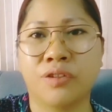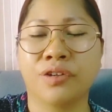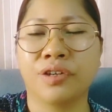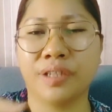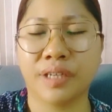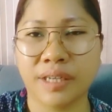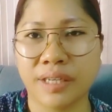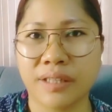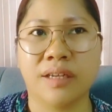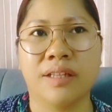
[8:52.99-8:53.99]
turn
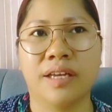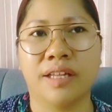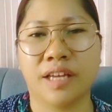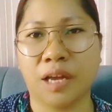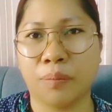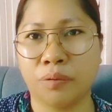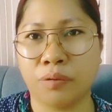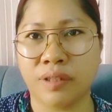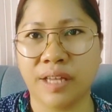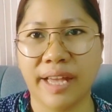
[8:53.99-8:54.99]
it. Then I
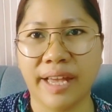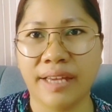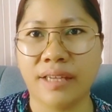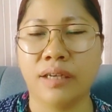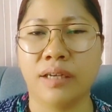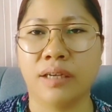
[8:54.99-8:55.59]
put egg.